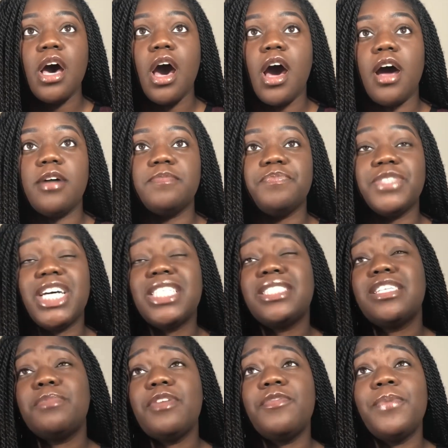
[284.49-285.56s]

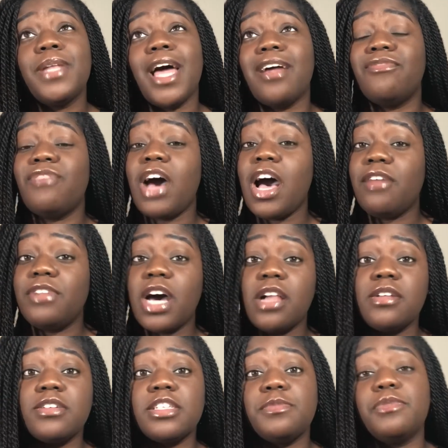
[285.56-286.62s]
Some of them were like
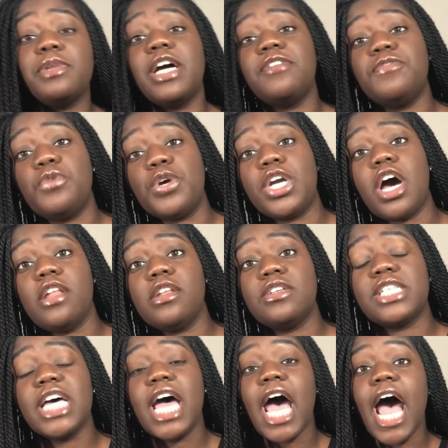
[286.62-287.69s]
$5, some of them were like $4.